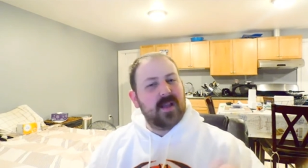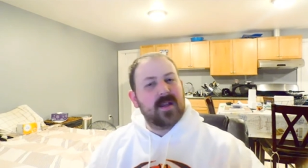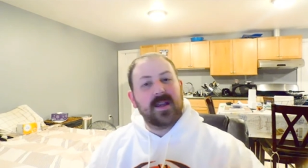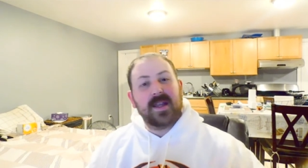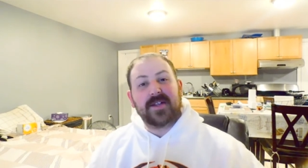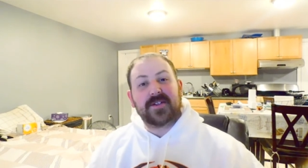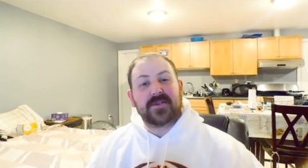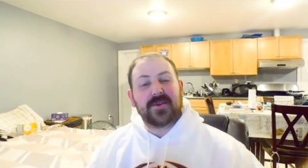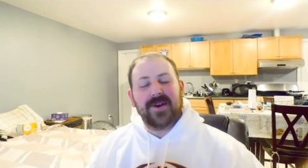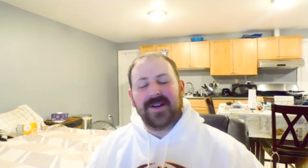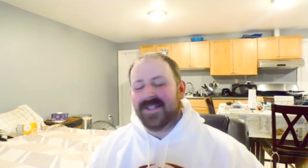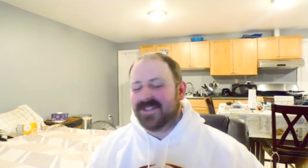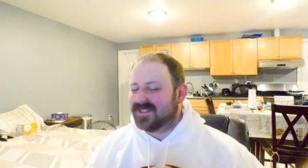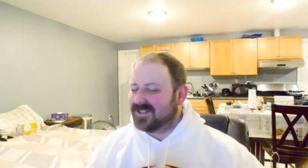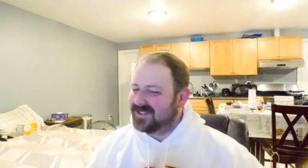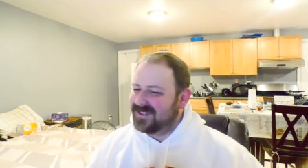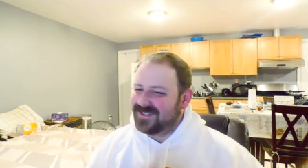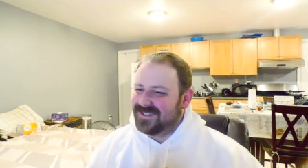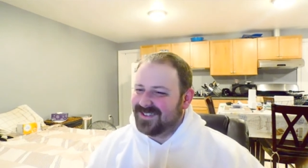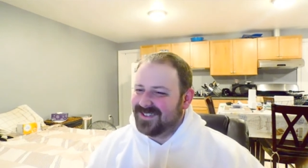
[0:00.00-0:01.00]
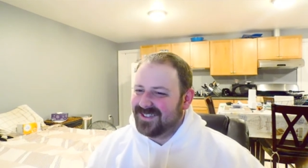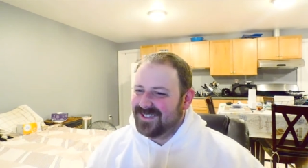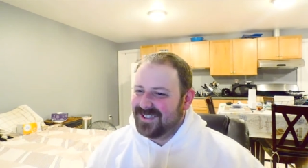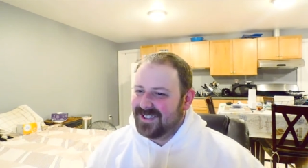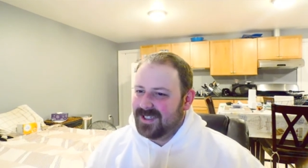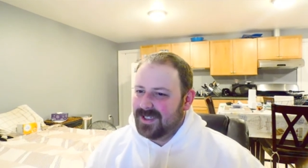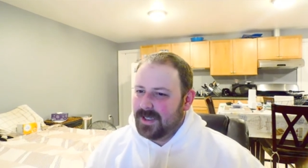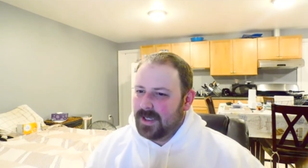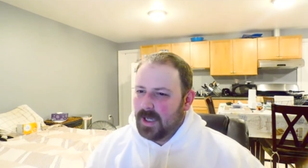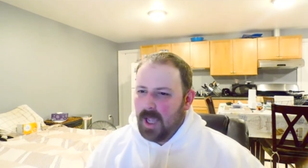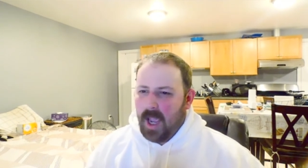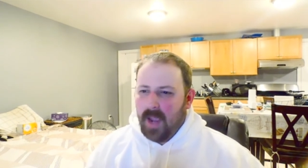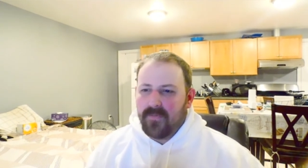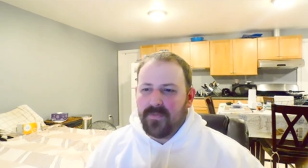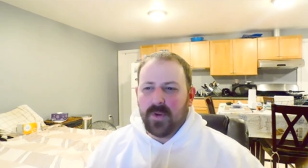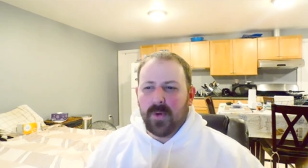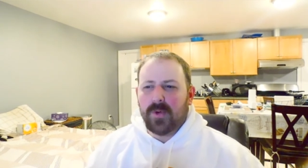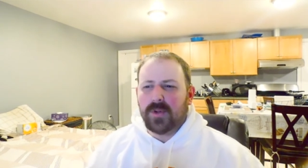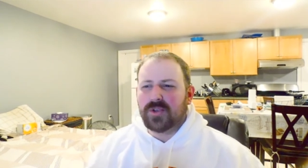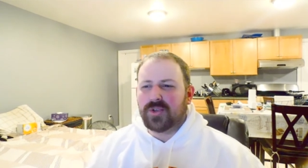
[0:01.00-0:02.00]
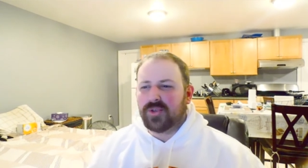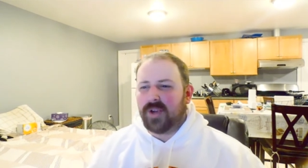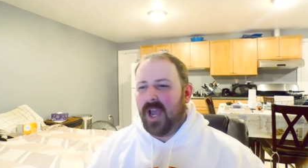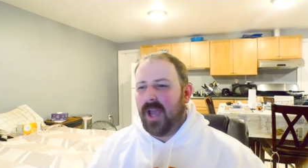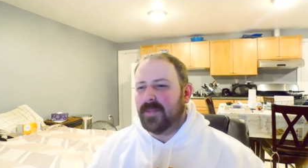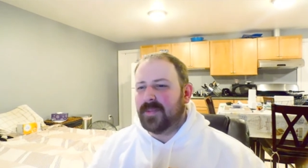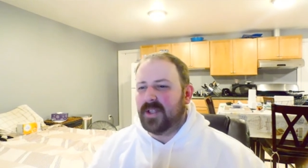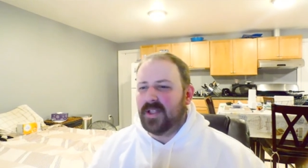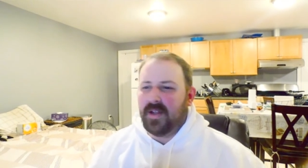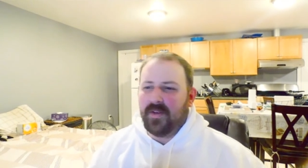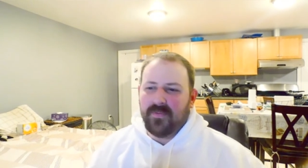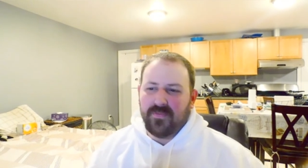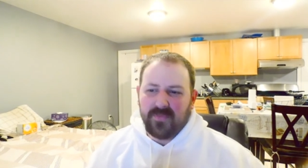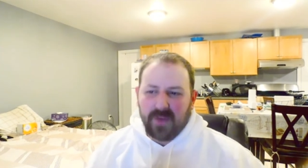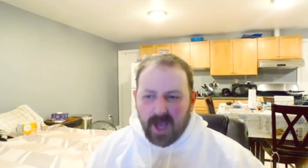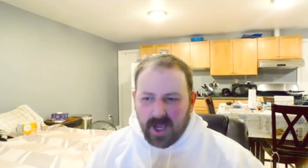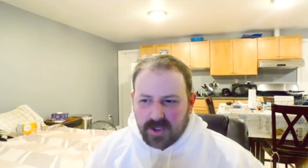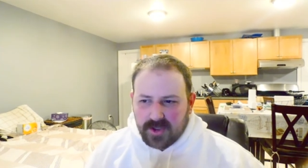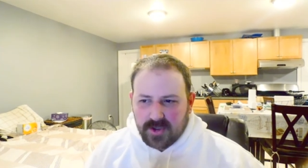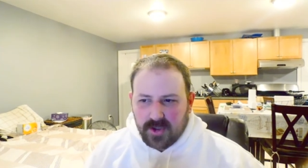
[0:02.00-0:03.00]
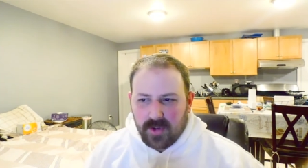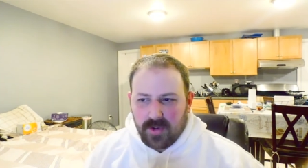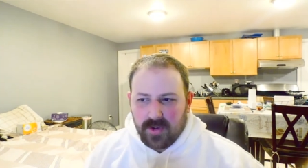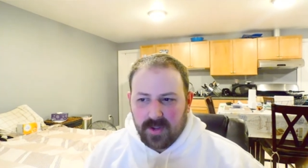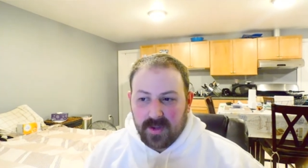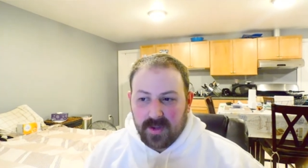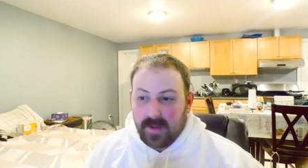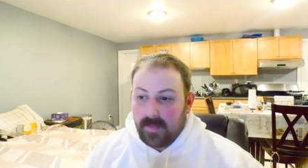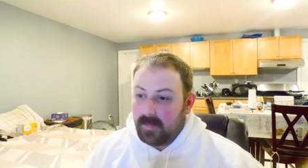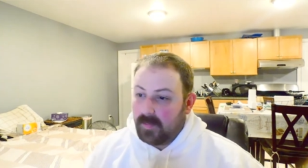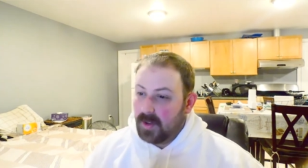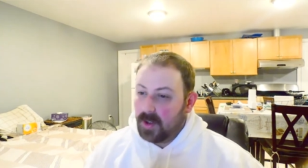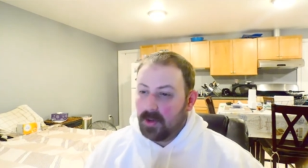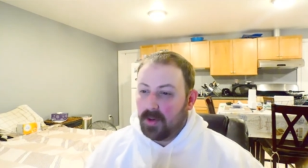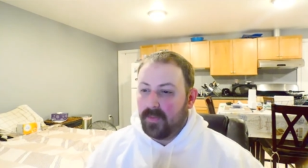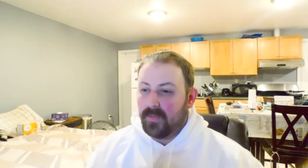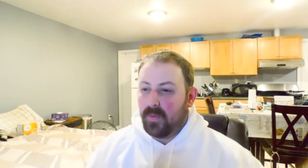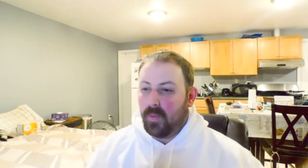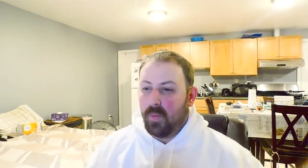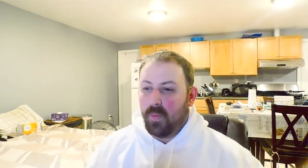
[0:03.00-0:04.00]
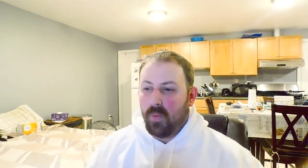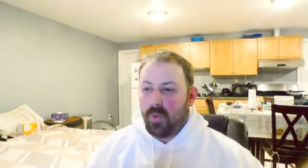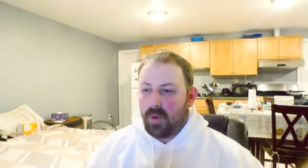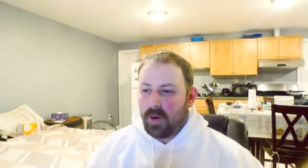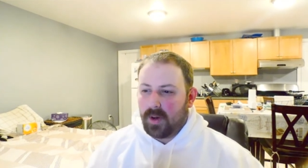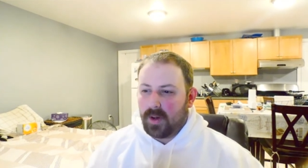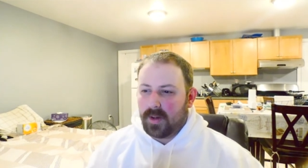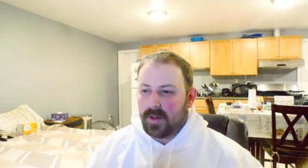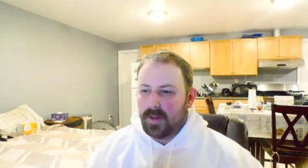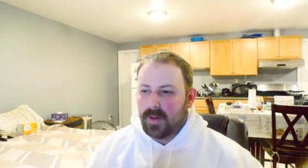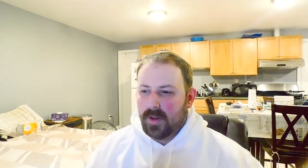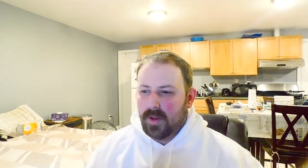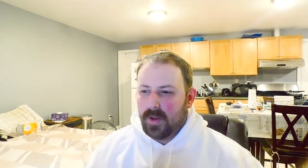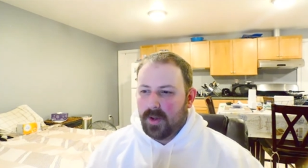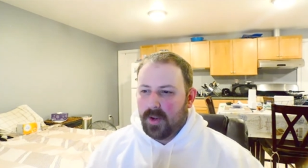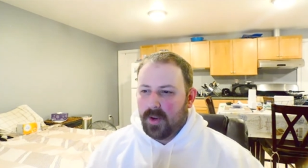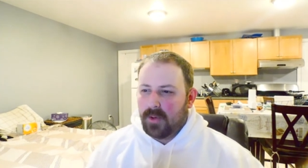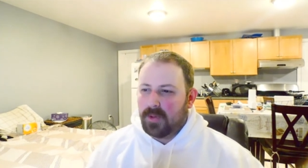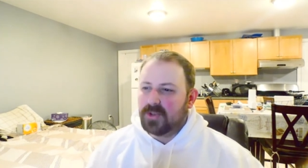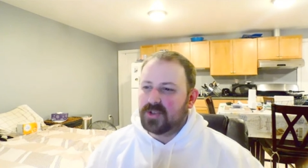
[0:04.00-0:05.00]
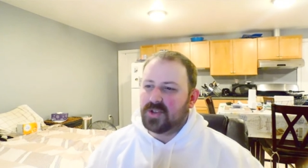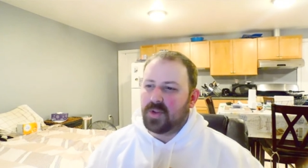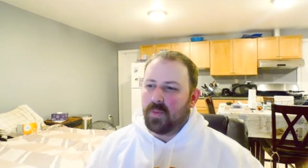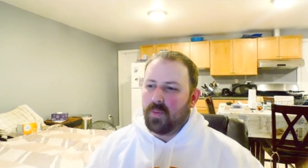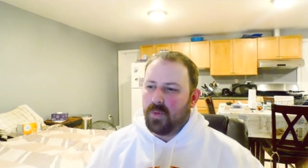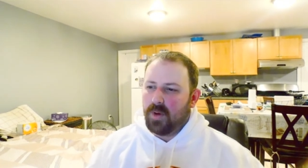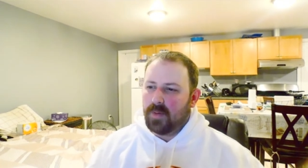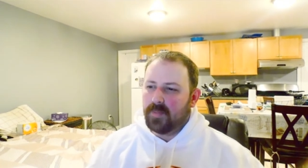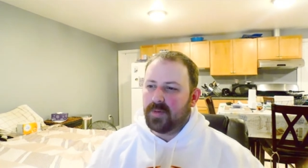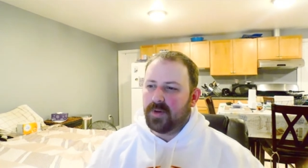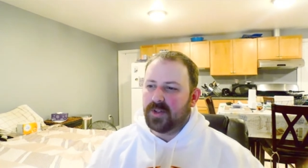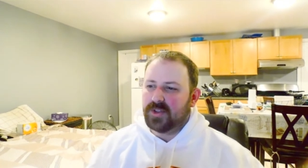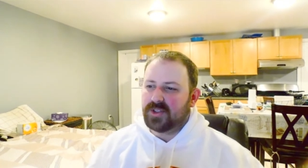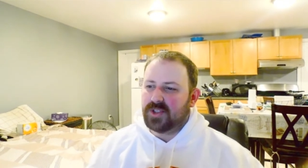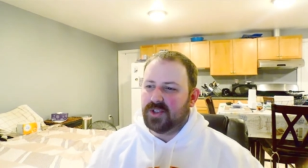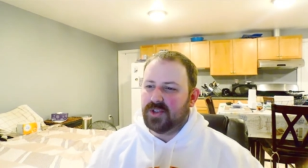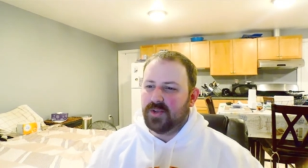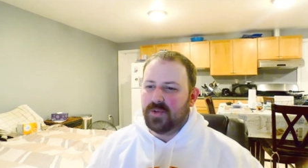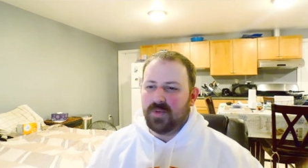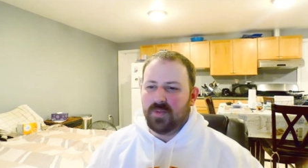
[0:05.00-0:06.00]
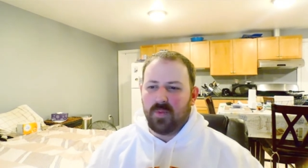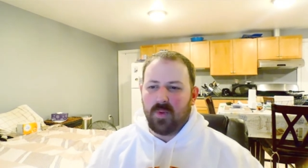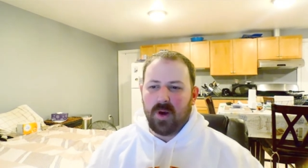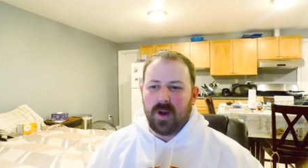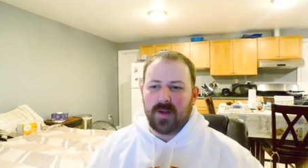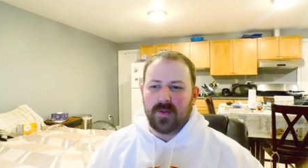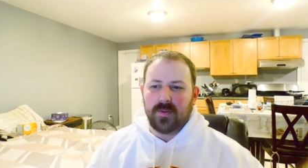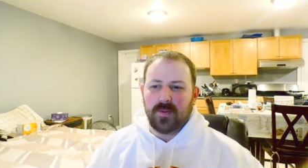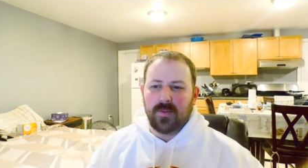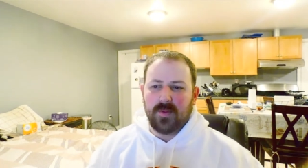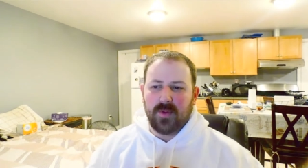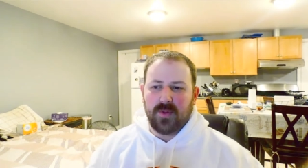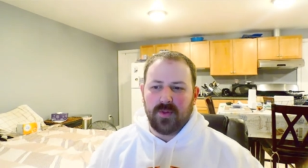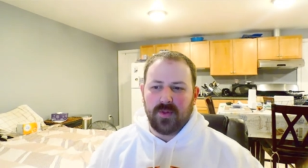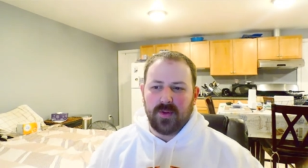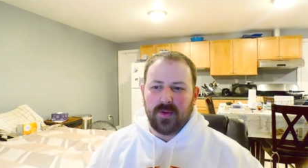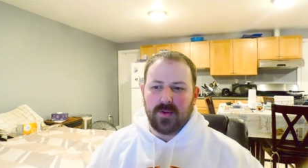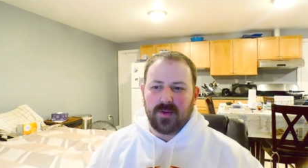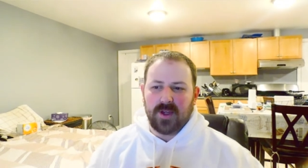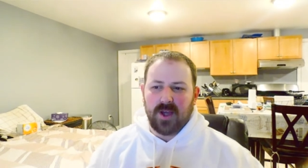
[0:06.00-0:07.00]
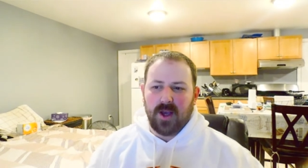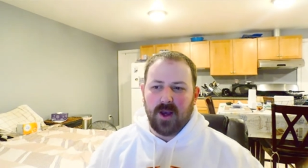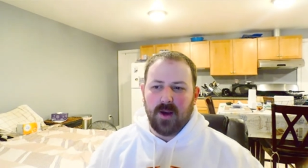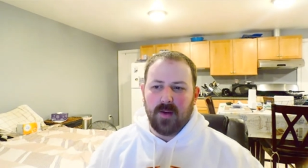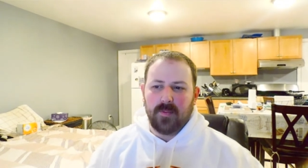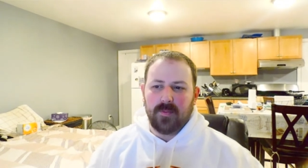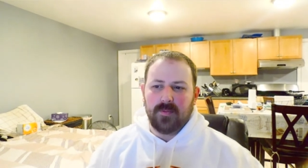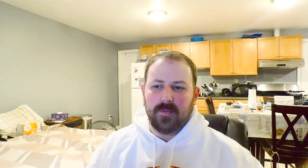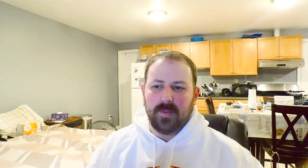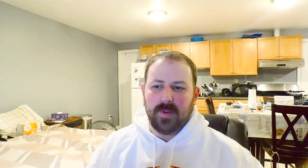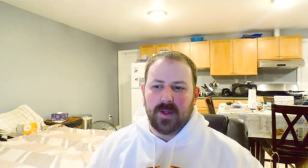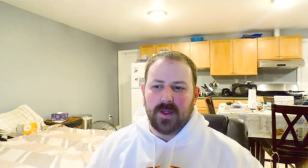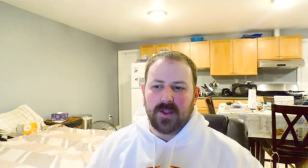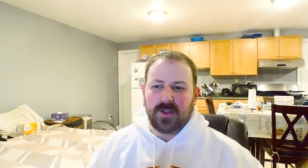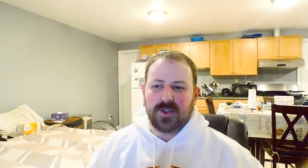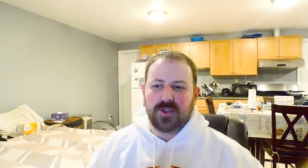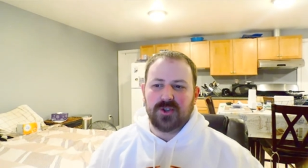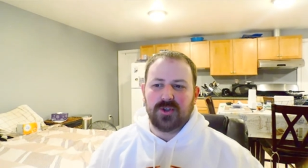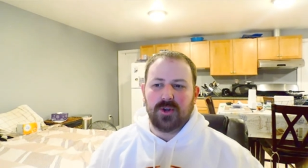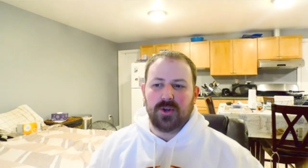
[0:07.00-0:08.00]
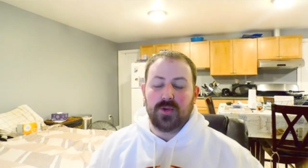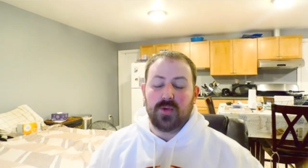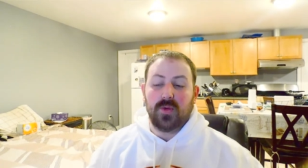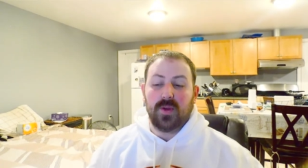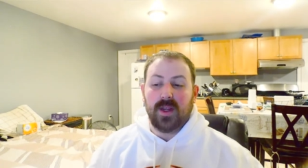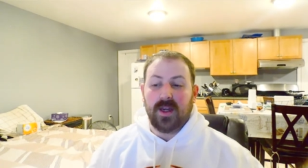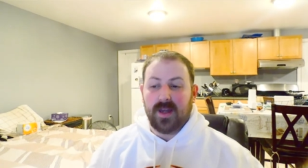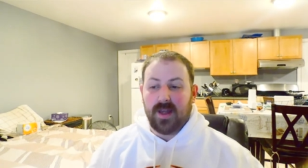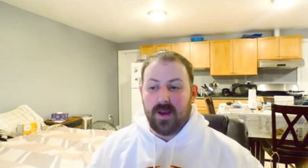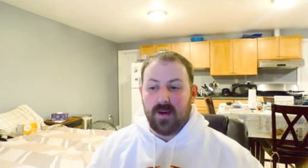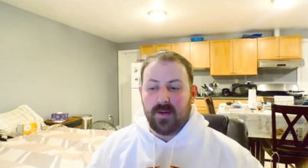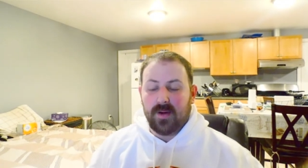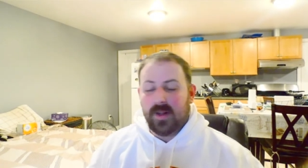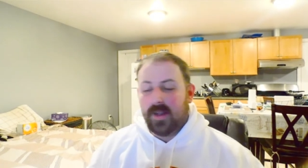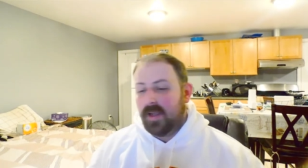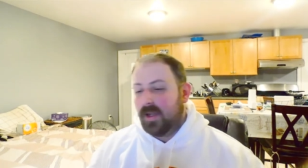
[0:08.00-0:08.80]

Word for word: Next question. If you were trapped in a foxhole in the middle of a war, who's the one person you'd want with you to help make sure you get out?